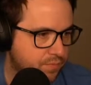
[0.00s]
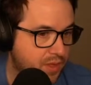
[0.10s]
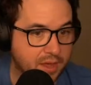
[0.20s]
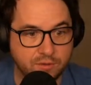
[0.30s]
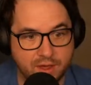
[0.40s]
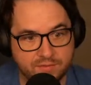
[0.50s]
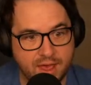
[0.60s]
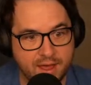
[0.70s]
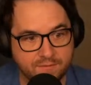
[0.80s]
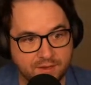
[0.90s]
You'd have to
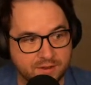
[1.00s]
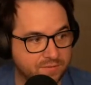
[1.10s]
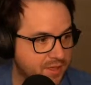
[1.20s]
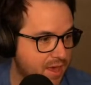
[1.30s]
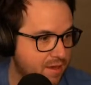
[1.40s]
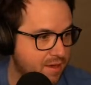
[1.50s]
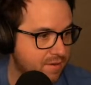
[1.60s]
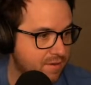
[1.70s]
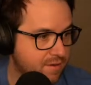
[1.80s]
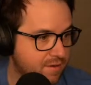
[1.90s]
add effectively every
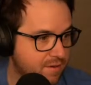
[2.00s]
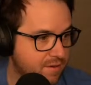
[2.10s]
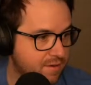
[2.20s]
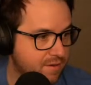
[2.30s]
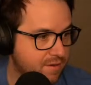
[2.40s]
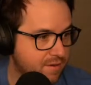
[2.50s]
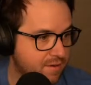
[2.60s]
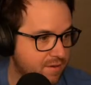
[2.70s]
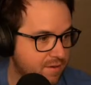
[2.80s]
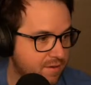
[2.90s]
individual
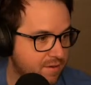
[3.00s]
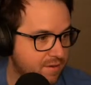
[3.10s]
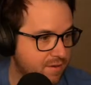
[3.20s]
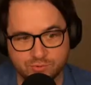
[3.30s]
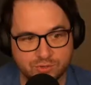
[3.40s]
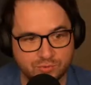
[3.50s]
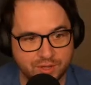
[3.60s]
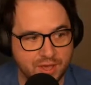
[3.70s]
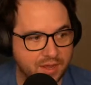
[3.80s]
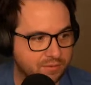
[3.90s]
/32 or
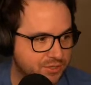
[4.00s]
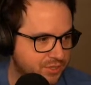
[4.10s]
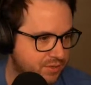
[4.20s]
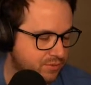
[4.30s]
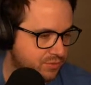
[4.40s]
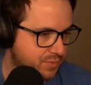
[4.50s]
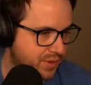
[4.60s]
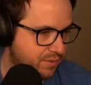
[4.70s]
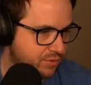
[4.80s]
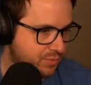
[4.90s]
/128, which would be
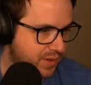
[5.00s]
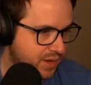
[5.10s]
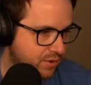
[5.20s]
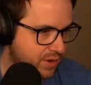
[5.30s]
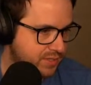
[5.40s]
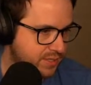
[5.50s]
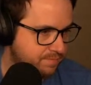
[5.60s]
kind of crazy.